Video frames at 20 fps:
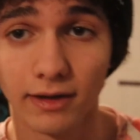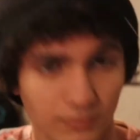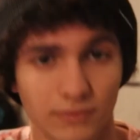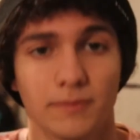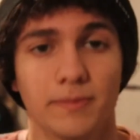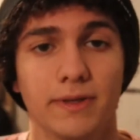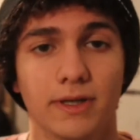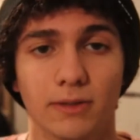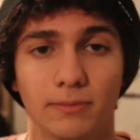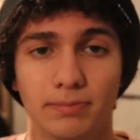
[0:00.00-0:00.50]

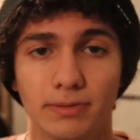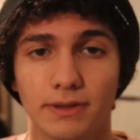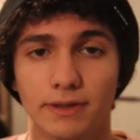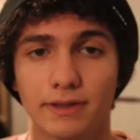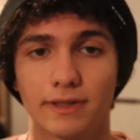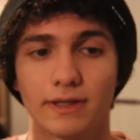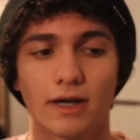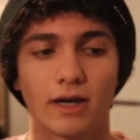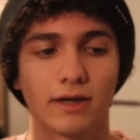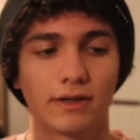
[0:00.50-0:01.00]
To be
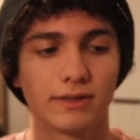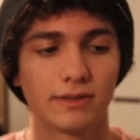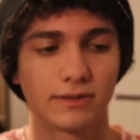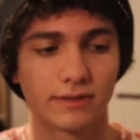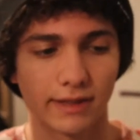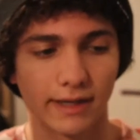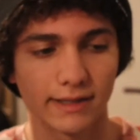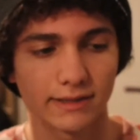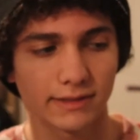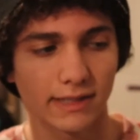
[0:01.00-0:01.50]
completely
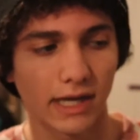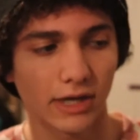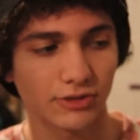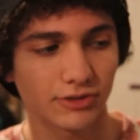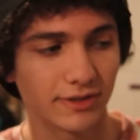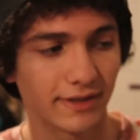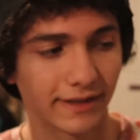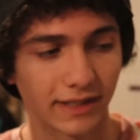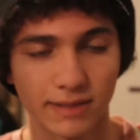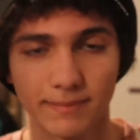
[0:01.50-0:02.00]
honest, that's
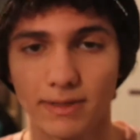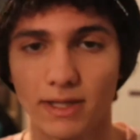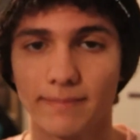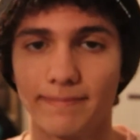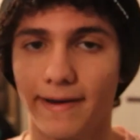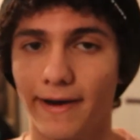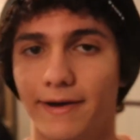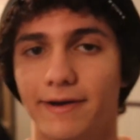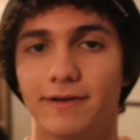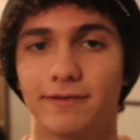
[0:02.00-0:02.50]
actually going to be
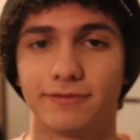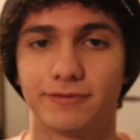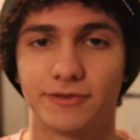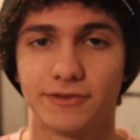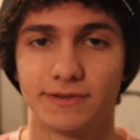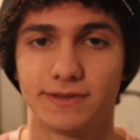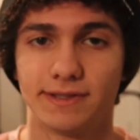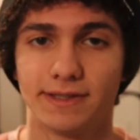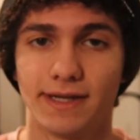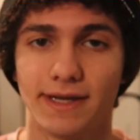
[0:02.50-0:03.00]
about it
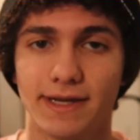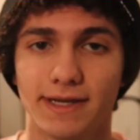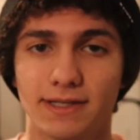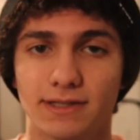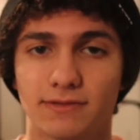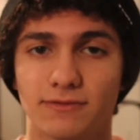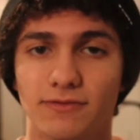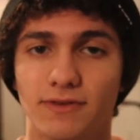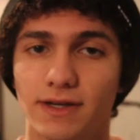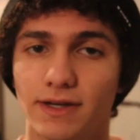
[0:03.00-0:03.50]
for
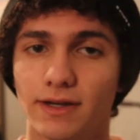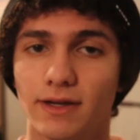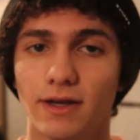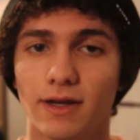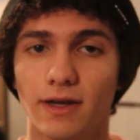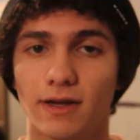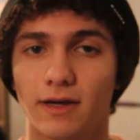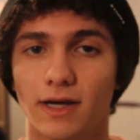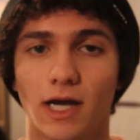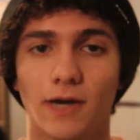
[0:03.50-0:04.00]
today's vid.
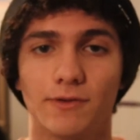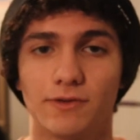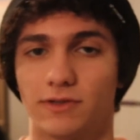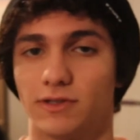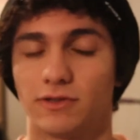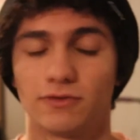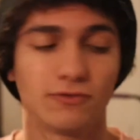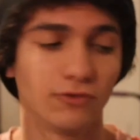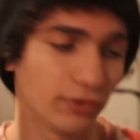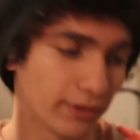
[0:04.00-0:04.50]
I was
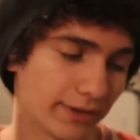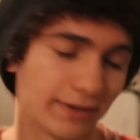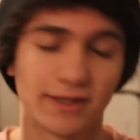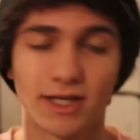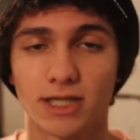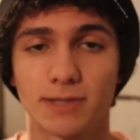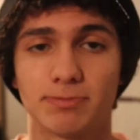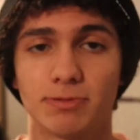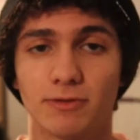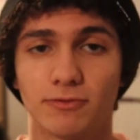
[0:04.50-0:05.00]
just really
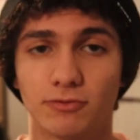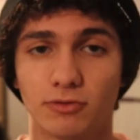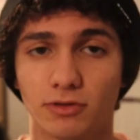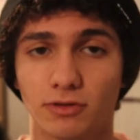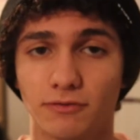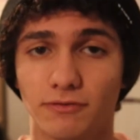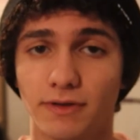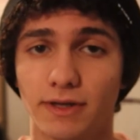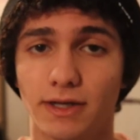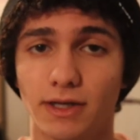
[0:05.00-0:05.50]
desperate
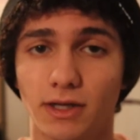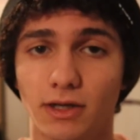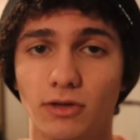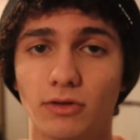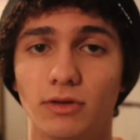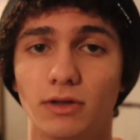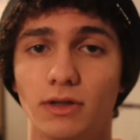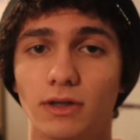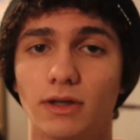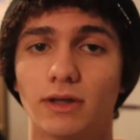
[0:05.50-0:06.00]
for a
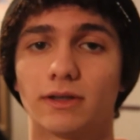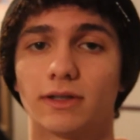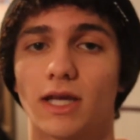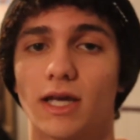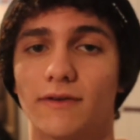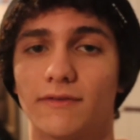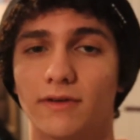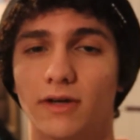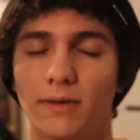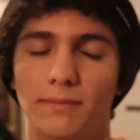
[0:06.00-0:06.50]
video, so
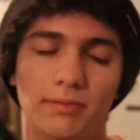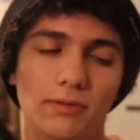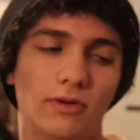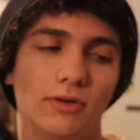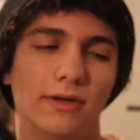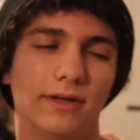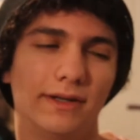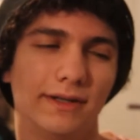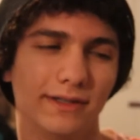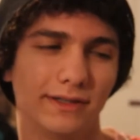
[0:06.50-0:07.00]
I haven't
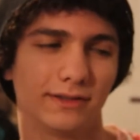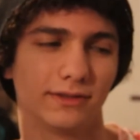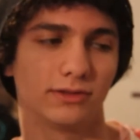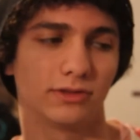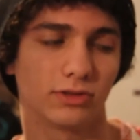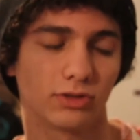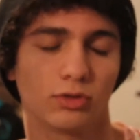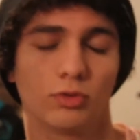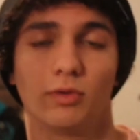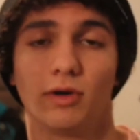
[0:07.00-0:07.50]
uploaded in
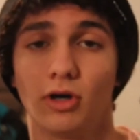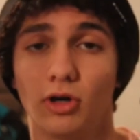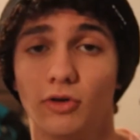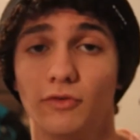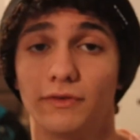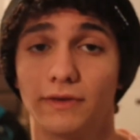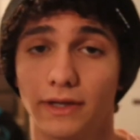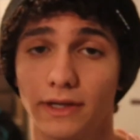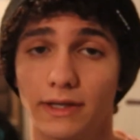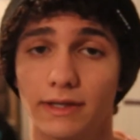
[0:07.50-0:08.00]

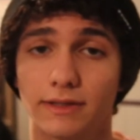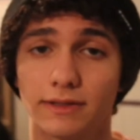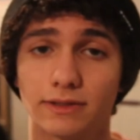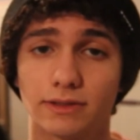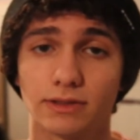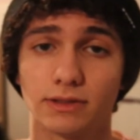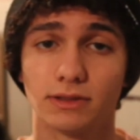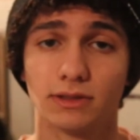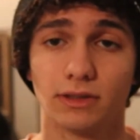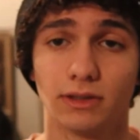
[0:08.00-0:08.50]
12
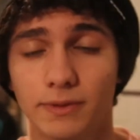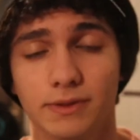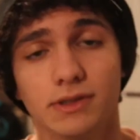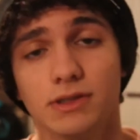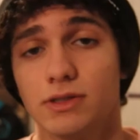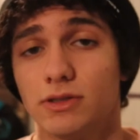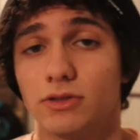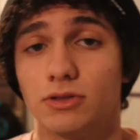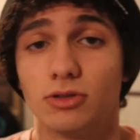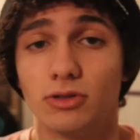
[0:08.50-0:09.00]
days, which
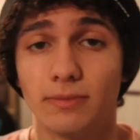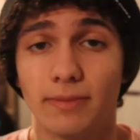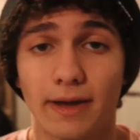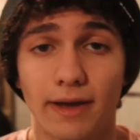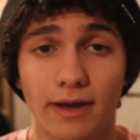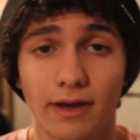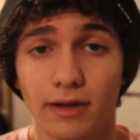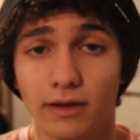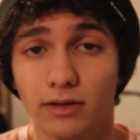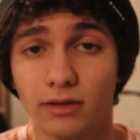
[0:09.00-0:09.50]
isn't too
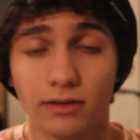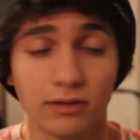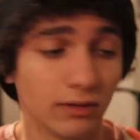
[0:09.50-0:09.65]
bad,